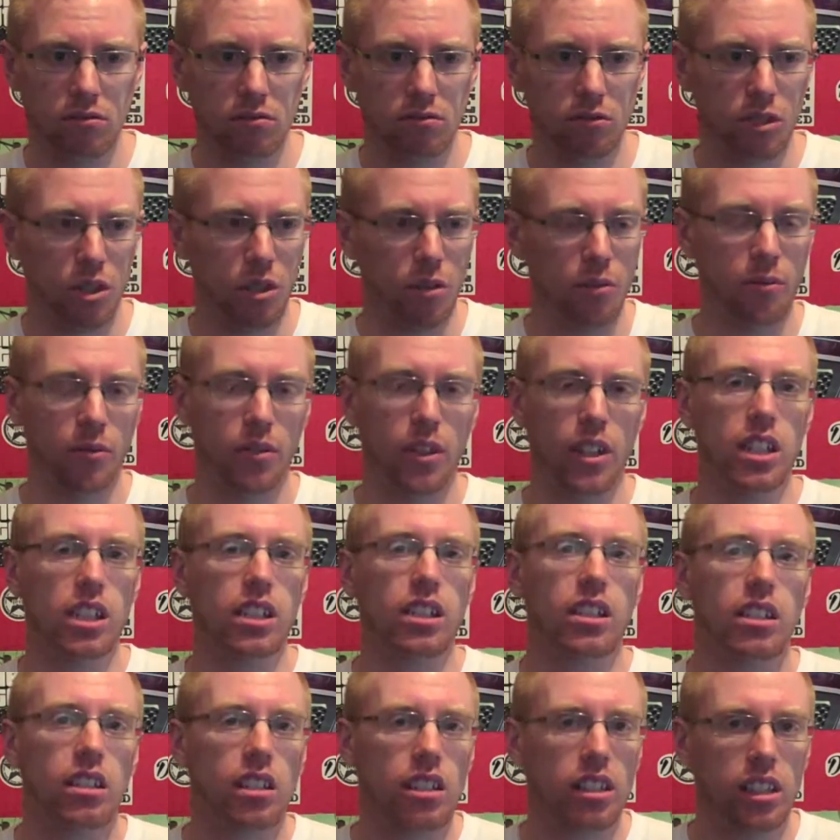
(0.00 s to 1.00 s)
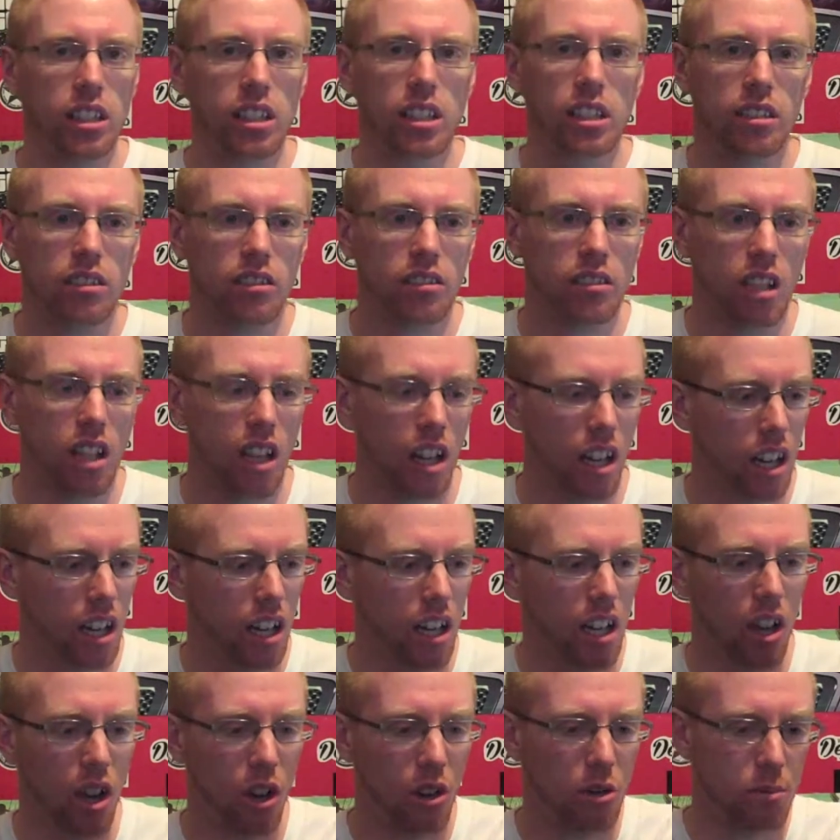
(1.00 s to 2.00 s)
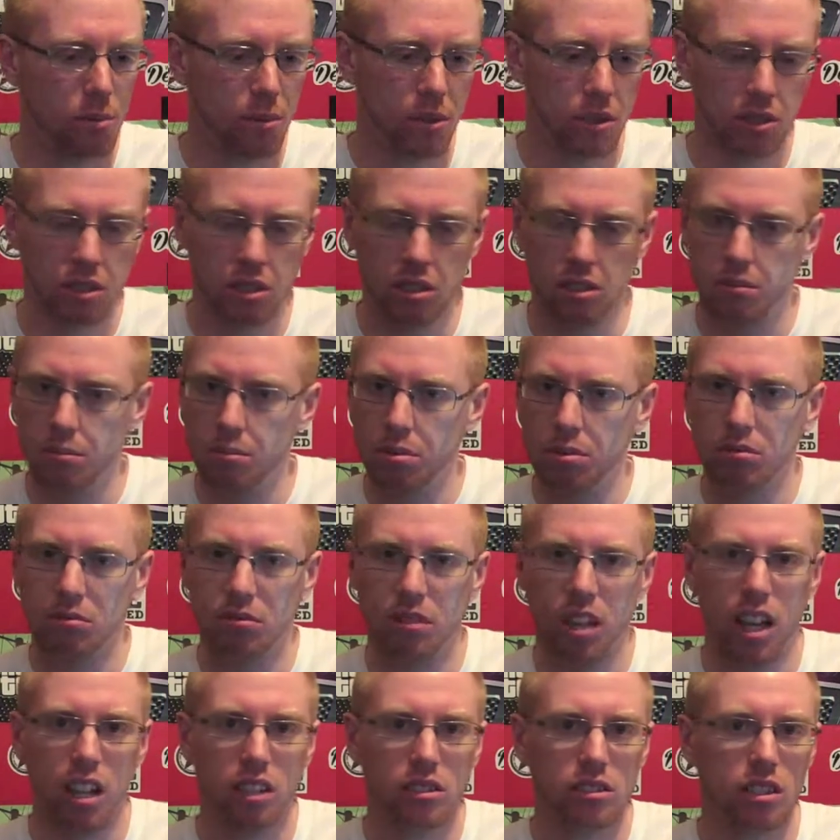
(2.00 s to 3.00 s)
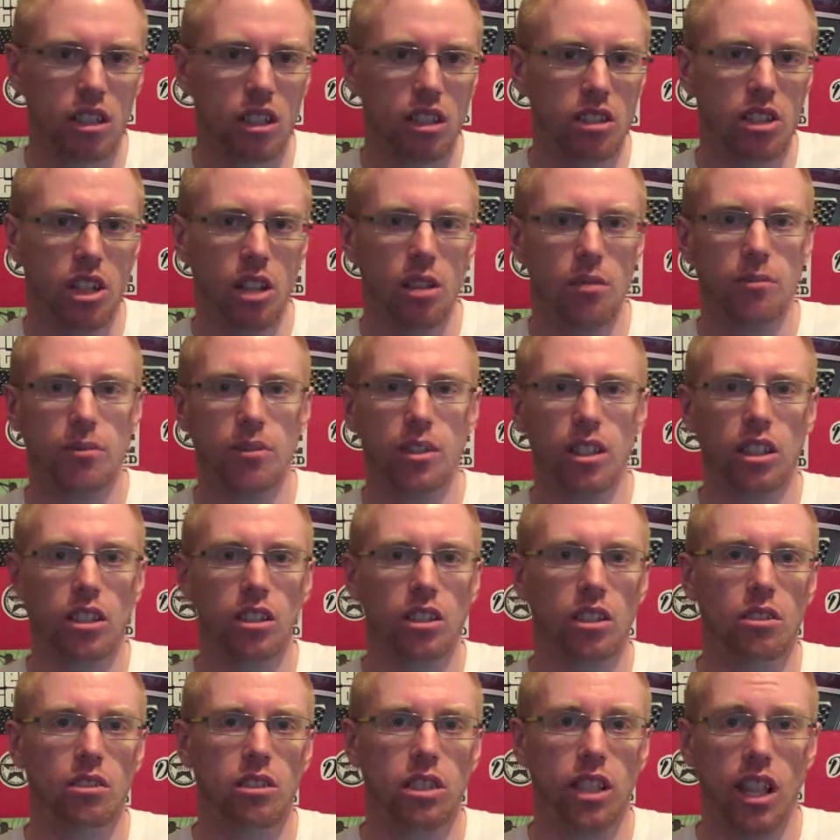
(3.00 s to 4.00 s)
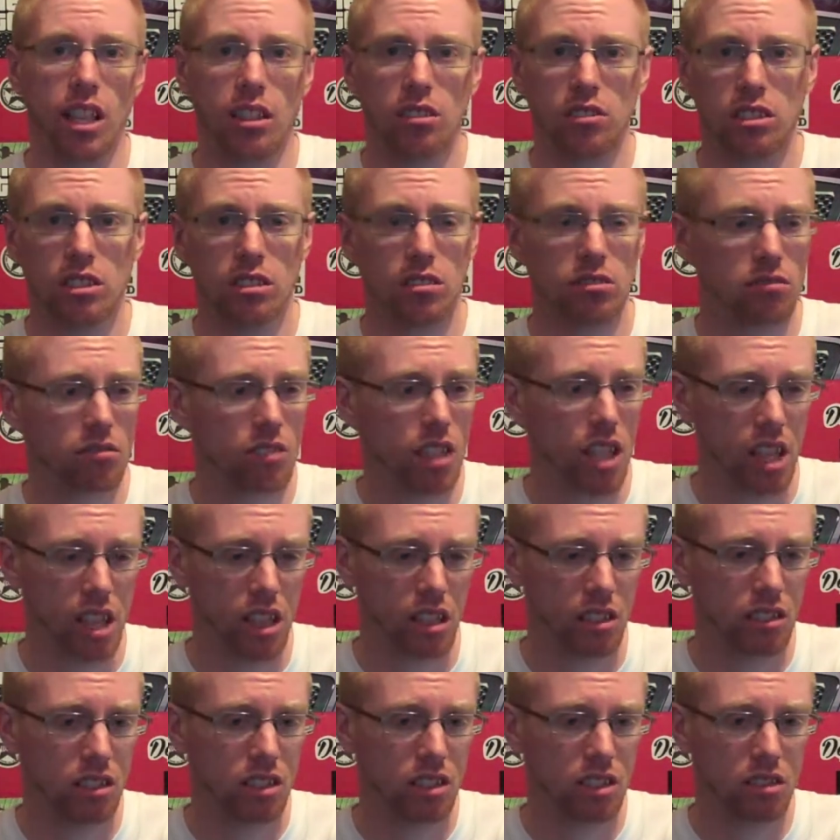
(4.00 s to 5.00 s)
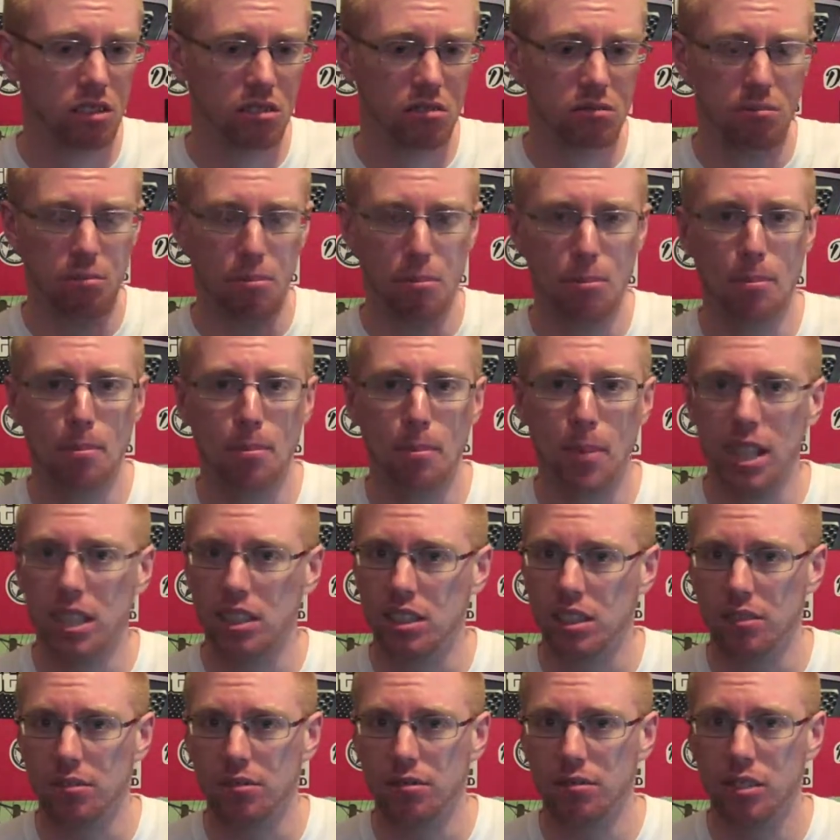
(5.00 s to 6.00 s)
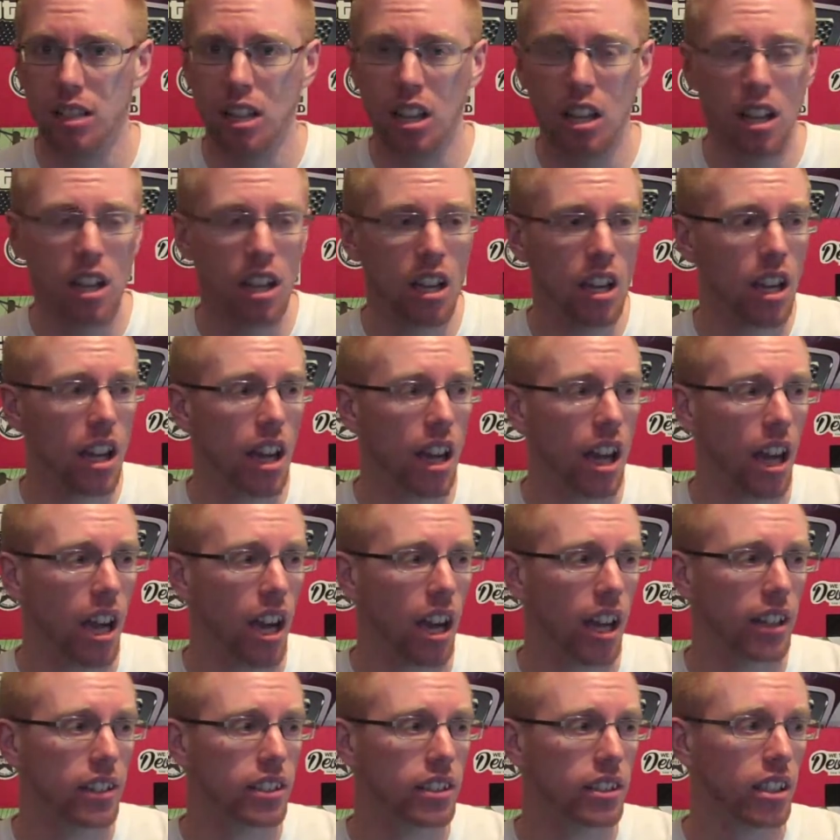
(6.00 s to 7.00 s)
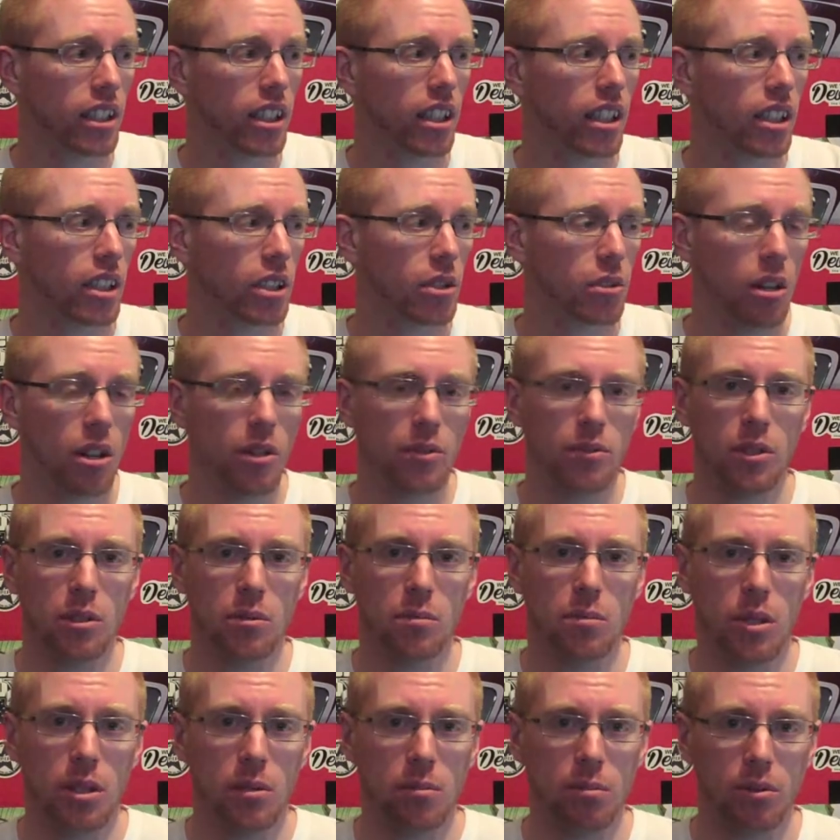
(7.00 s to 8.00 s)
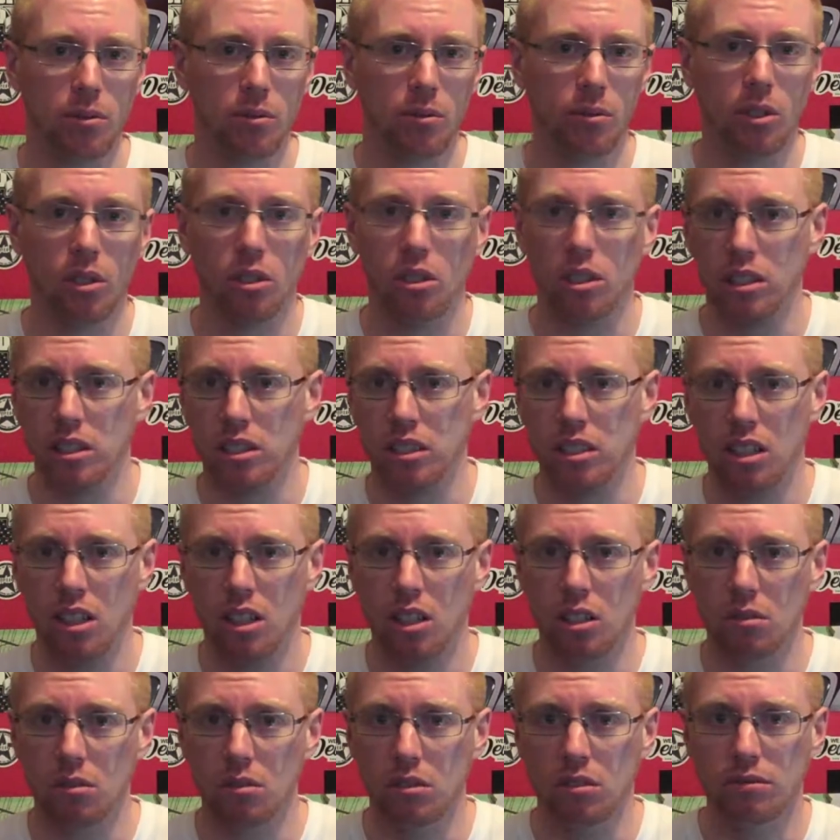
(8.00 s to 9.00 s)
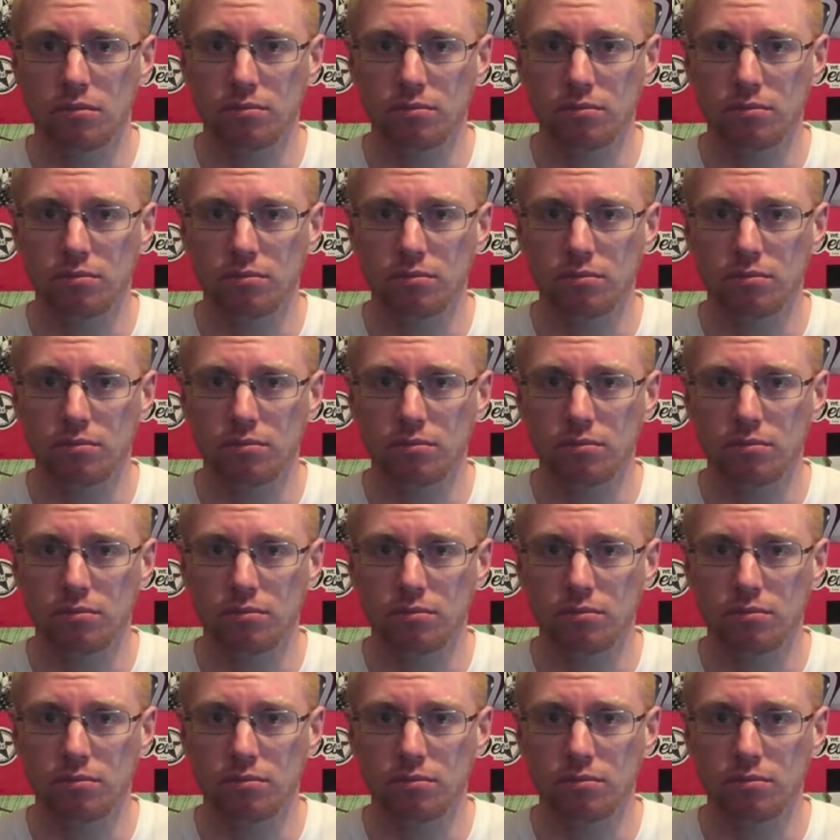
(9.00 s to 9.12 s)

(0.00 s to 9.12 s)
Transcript: conveniently uh, opens up outside James Franco's house. It's massive. And uh, quite a few people fall into the hole.